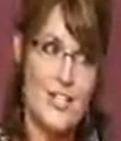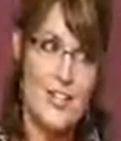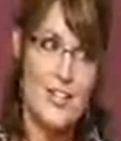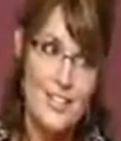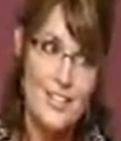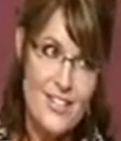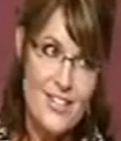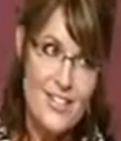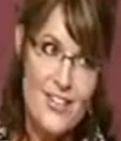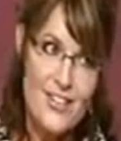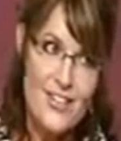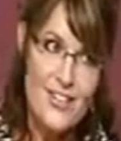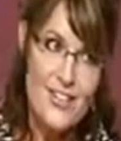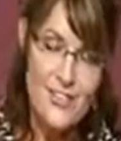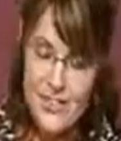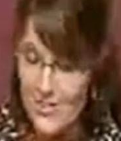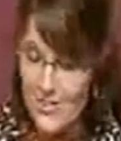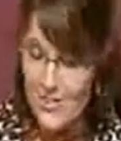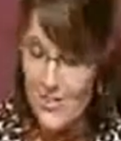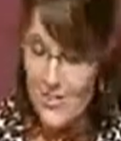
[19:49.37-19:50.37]
no further
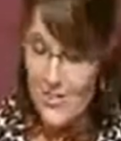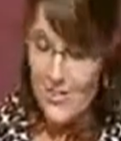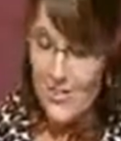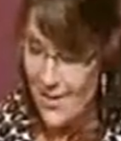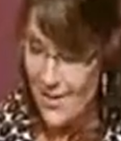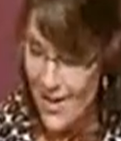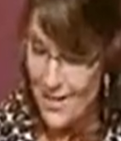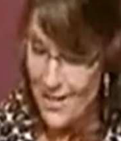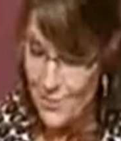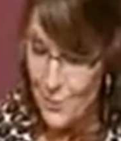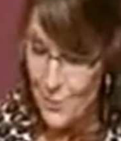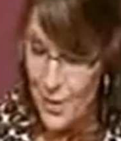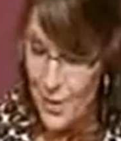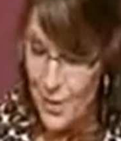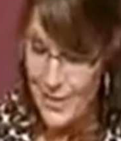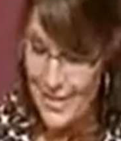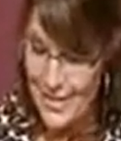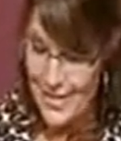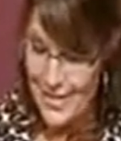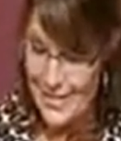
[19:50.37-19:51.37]
than our Vice
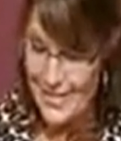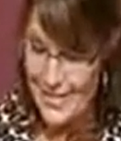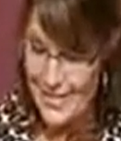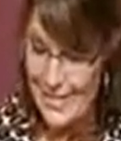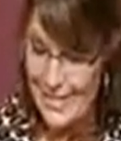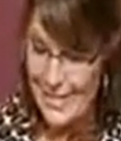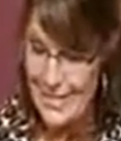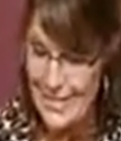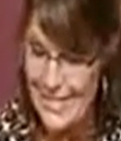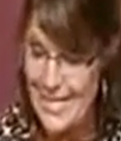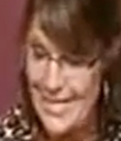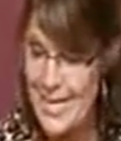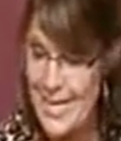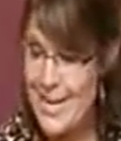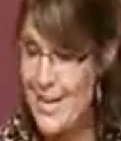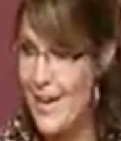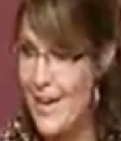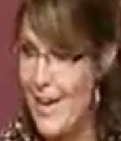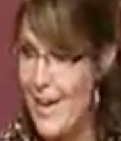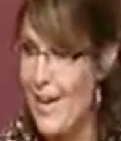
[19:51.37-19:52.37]
President to see
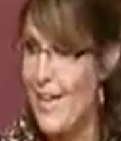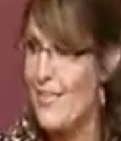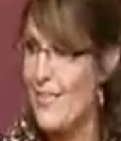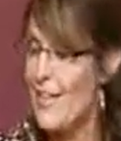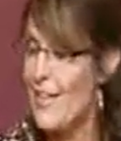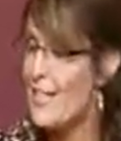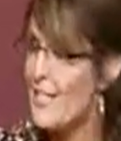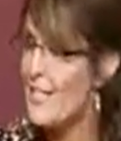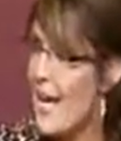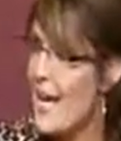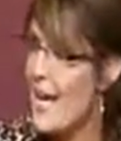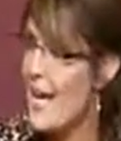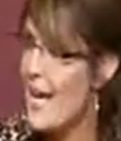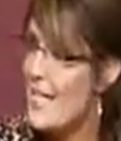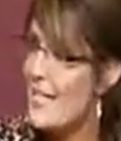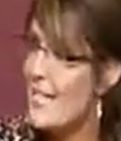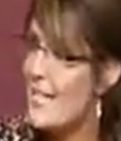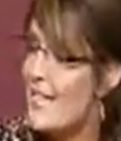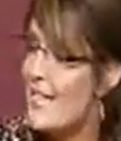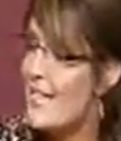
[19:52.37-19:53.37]
the dazed
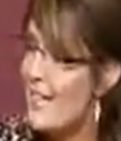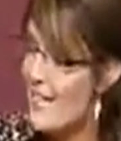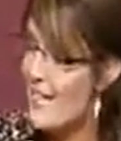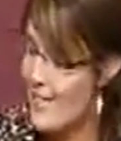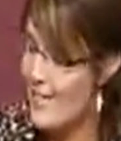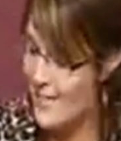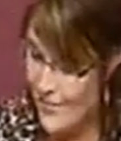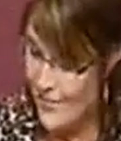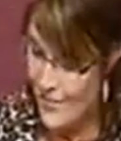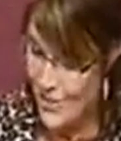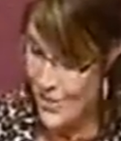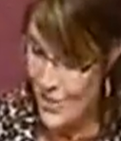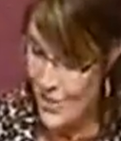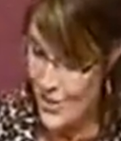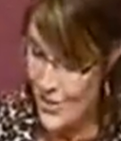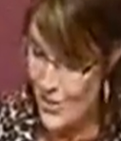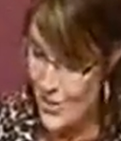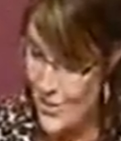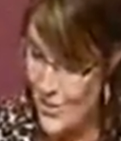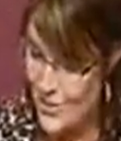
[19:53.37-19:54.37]
and confused and